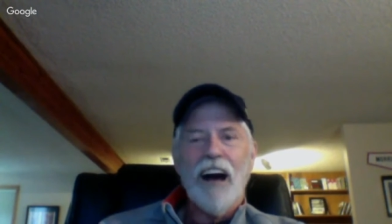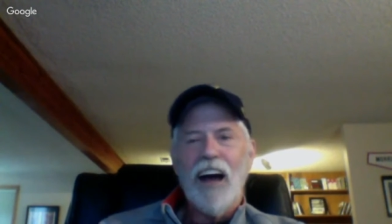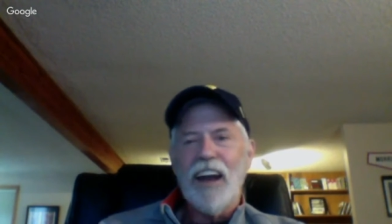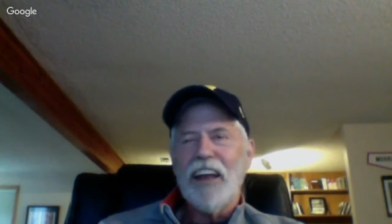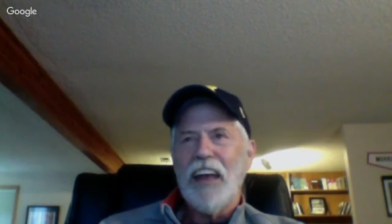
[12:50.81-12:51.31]

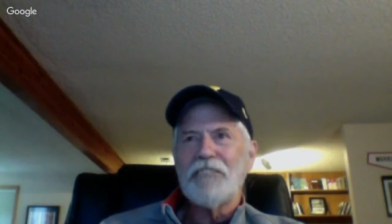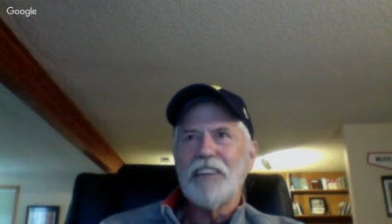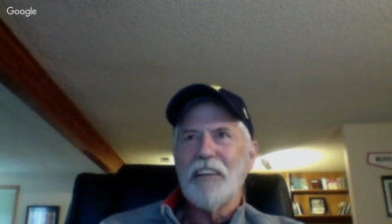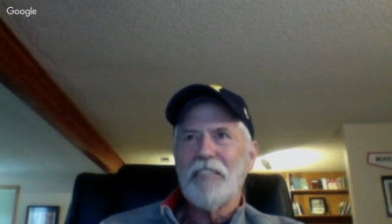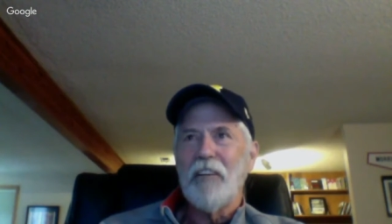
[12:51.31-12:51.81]
I didn't have
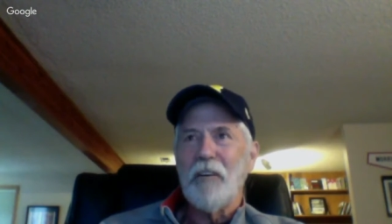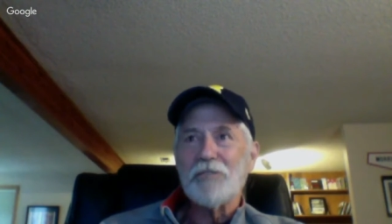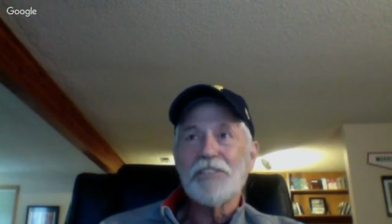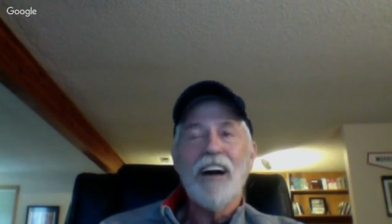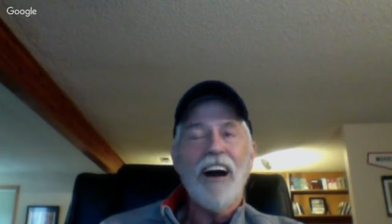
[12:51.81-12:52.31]
cell
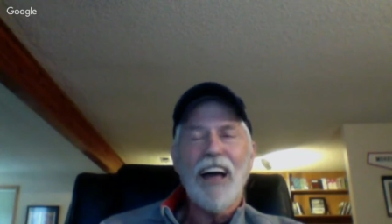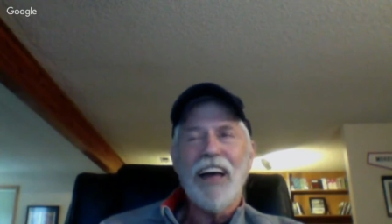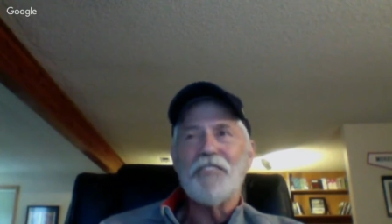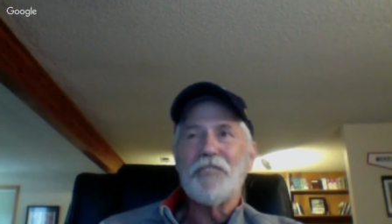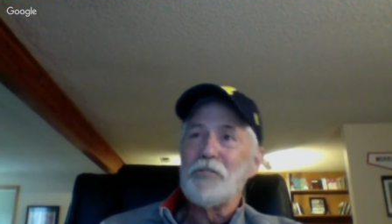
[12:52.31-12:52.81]
phones. I
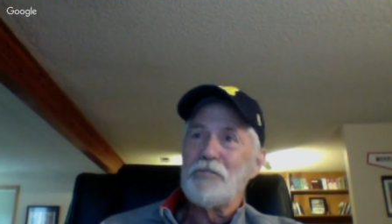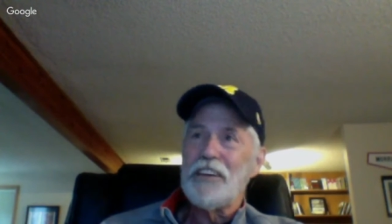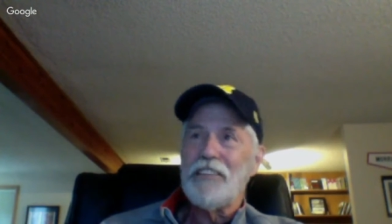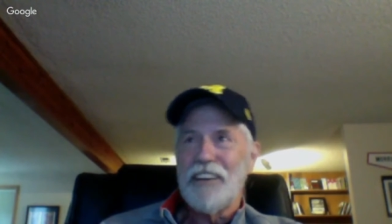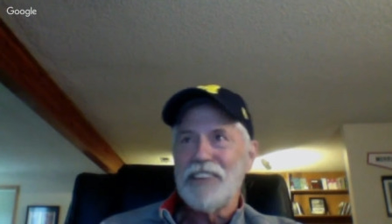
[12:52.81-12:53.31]
had 2
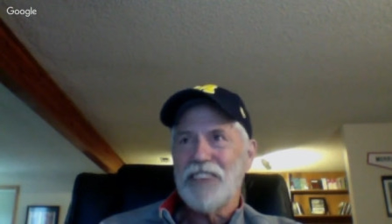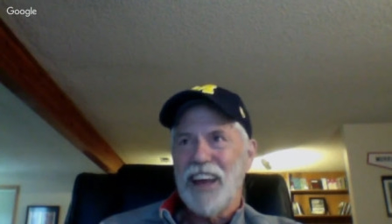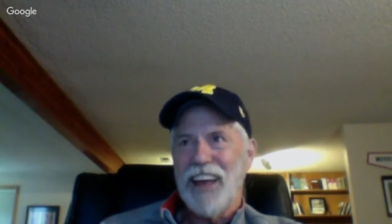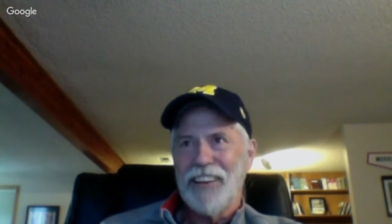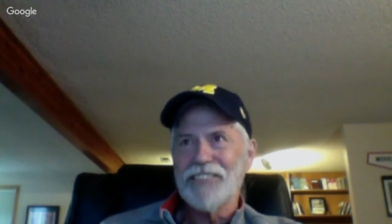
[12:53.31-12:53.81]
TV
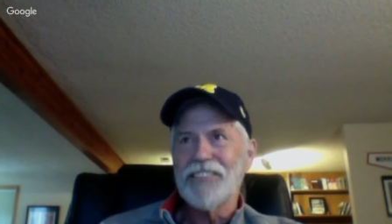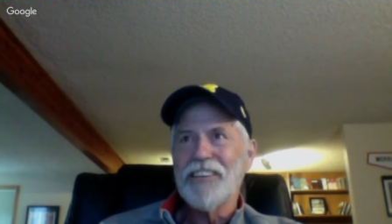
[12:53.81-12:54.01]
channels.